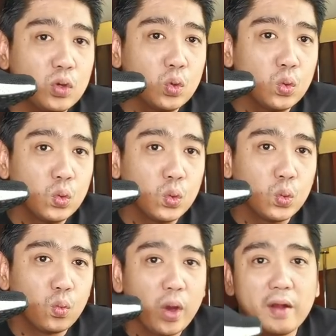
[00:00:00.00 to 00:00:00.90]
you
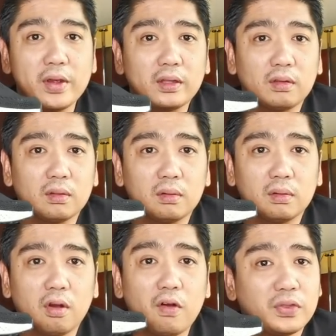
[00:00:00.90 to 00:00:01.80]
wear it
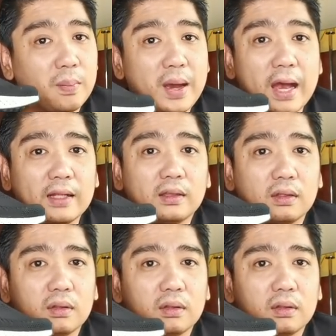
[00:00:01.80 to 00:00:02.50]
off the bat,